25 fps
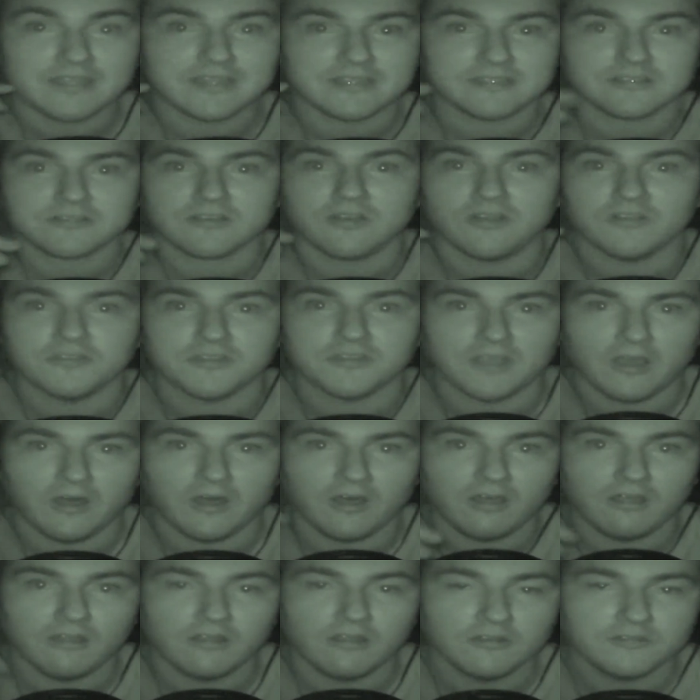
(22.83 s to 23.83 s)
it's called the
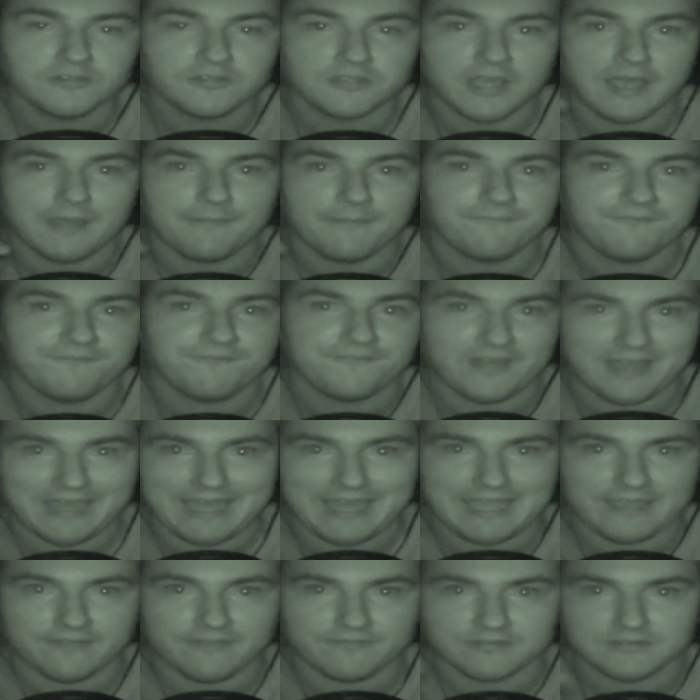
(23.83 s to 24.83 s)
all top
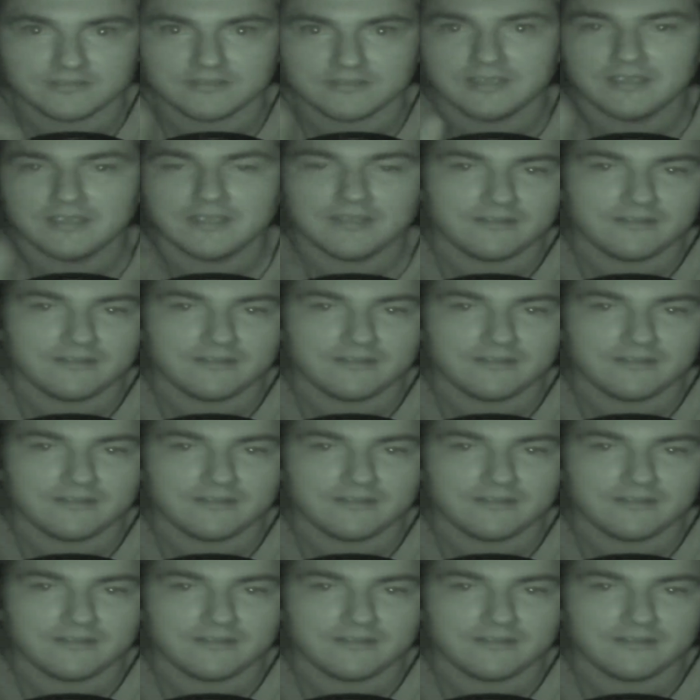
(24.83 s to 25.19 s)
fives